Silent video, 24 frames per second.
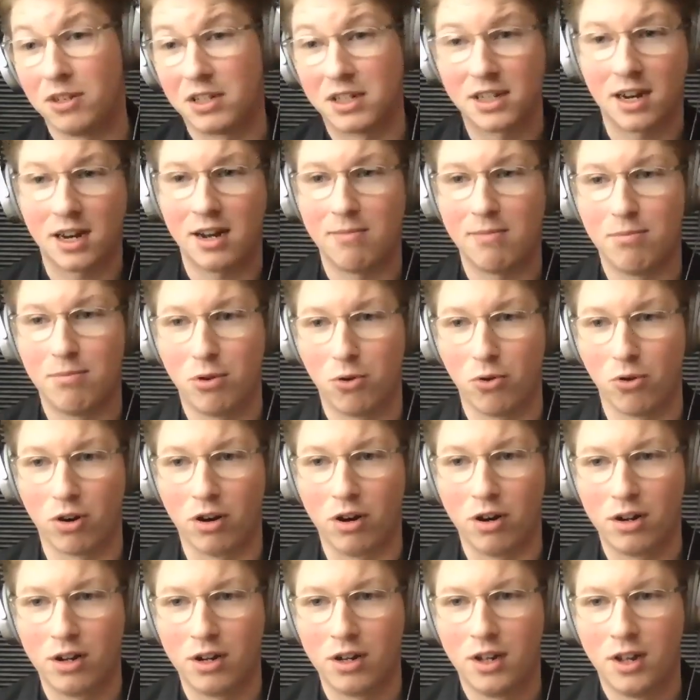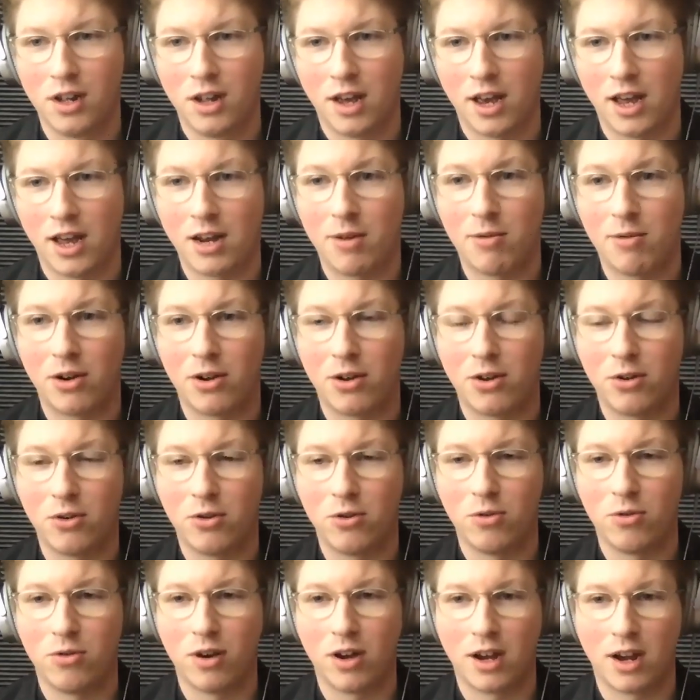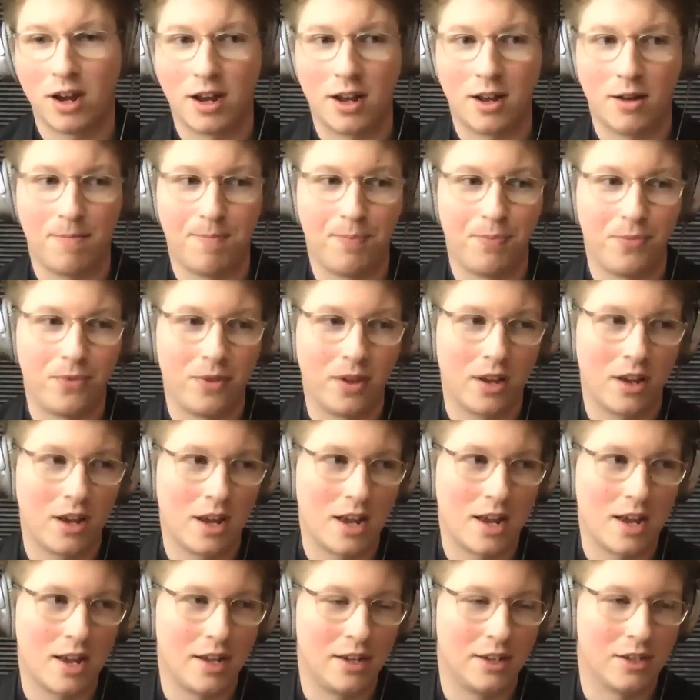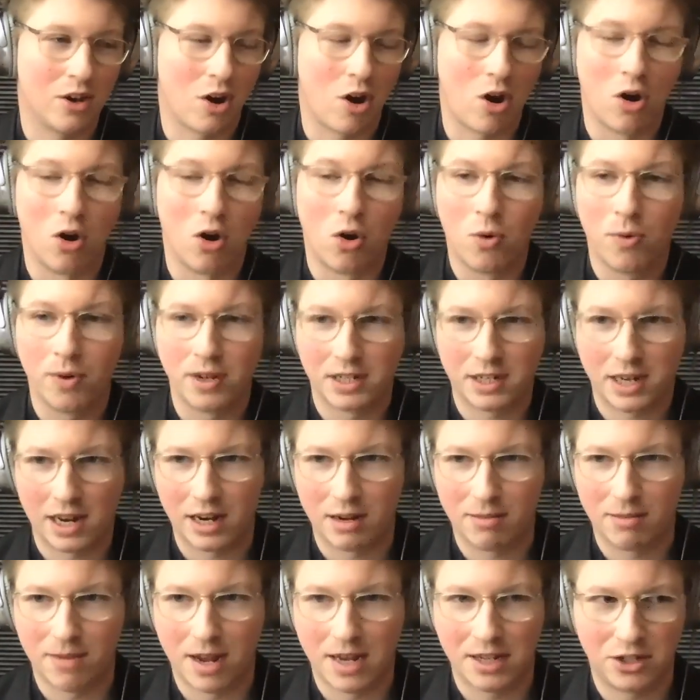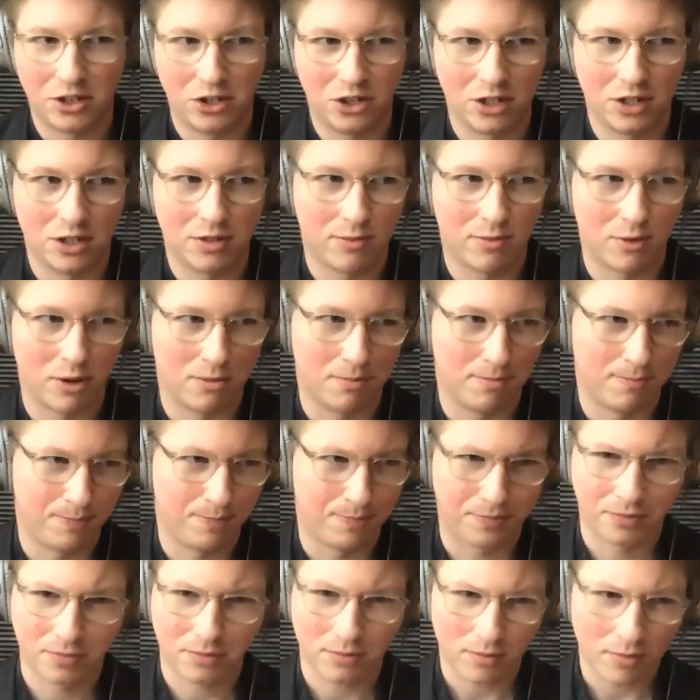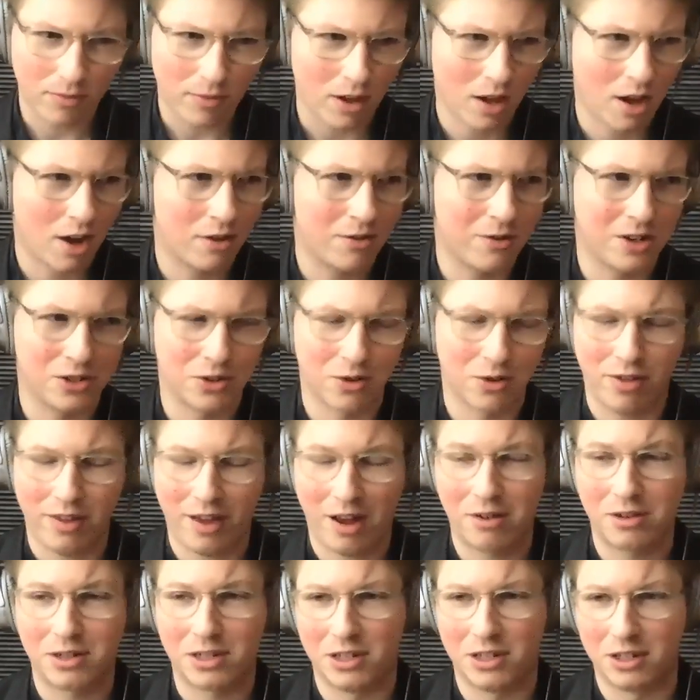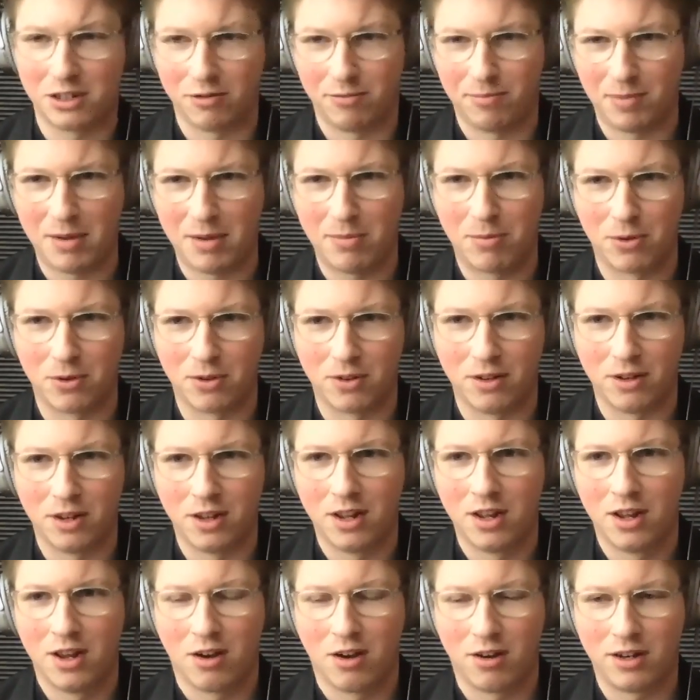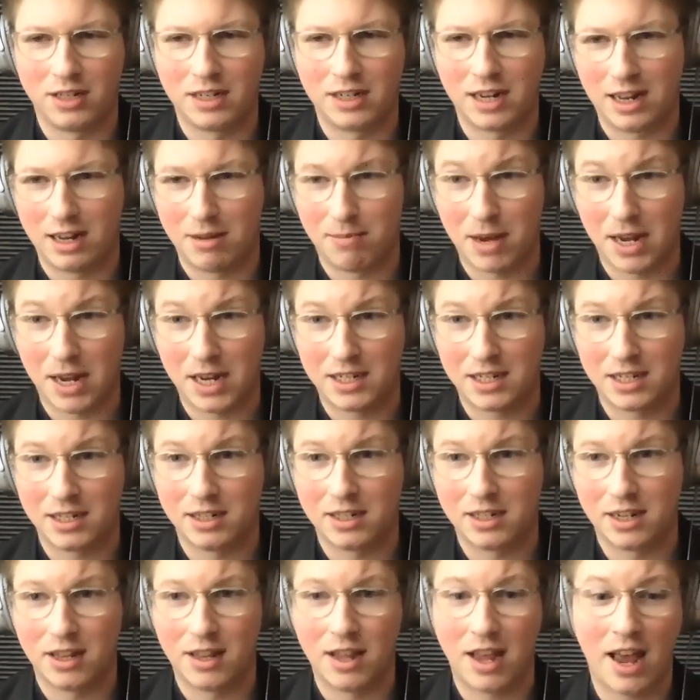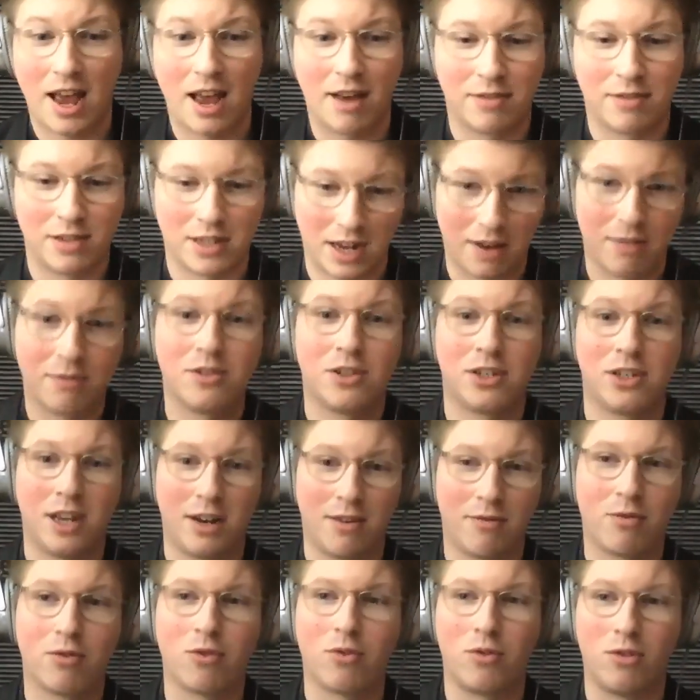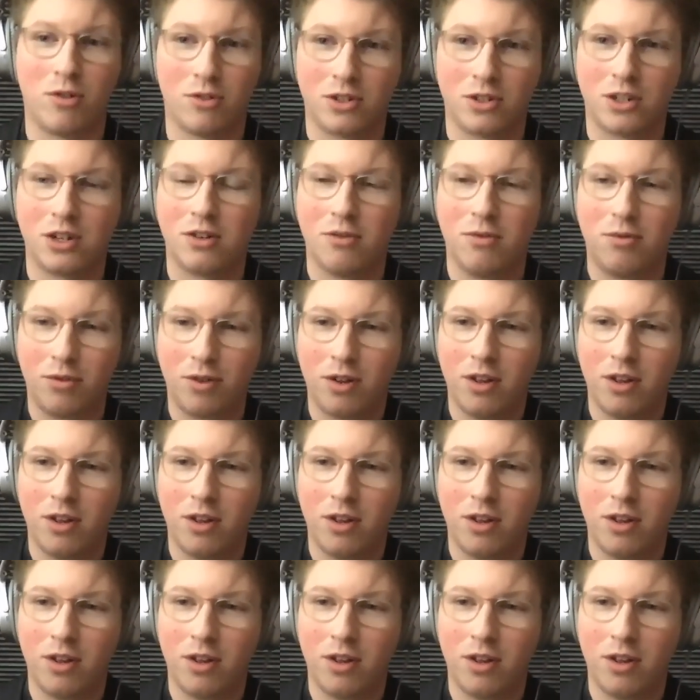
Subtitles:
time poor, anyone who is always getting messages from hundreds or thousands of people on a daily basis, and they have to have several sort of